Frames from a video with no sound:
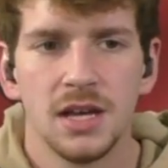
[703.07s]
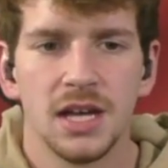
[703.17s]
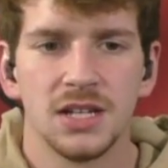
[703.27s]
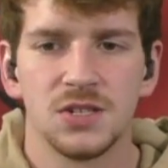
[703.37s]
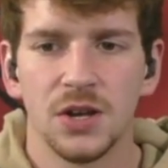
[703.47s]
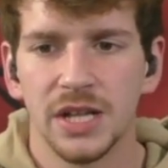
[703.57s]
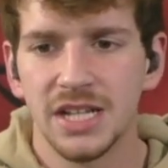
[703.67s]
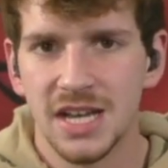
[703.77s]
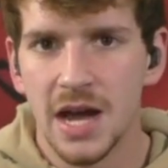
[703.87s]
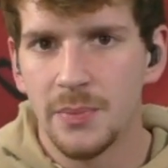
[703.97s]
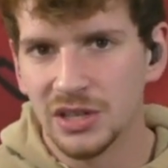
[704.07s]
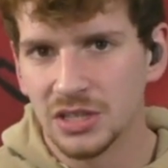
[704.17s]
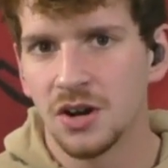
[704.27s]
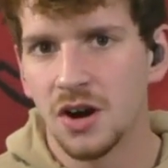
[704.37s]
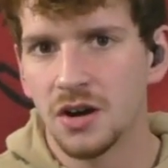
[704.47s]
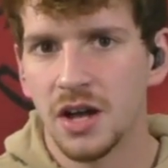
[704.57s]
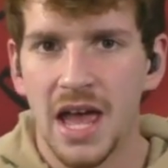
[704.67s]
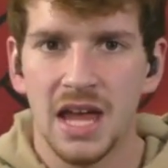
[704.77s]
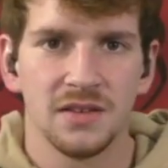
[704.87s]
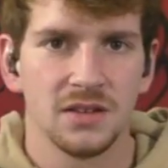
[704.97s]
And so let's not put the cart
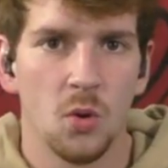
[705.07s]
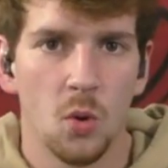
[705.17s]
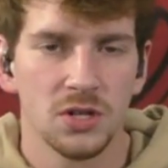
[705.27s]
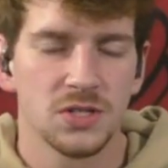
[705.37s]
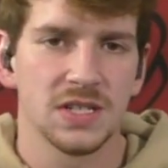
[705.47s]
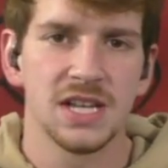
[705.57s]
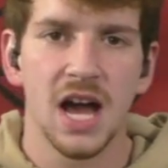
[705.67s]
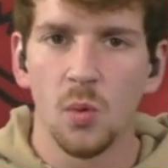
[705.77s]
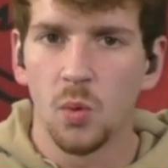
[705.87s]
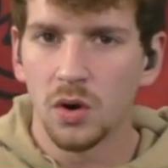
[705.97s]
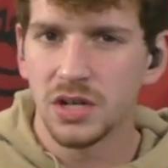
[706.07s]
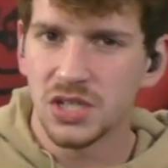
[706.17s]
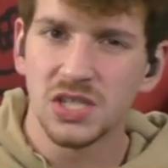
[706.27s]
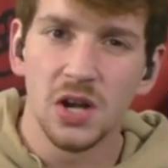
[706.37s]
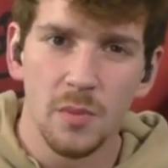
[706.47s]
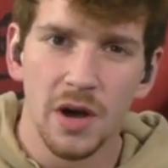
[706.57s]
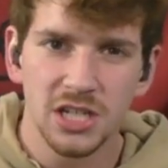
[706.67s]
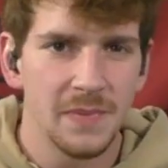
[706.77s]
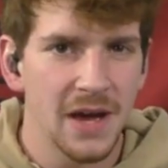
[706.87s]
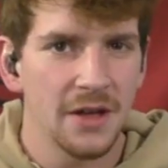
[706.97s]
ahead of the horse. Let's not worry so
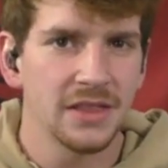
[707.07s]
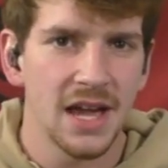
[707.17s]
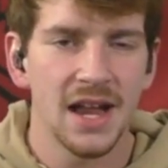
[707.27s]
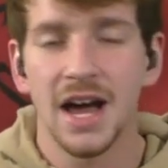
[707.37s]
much about that.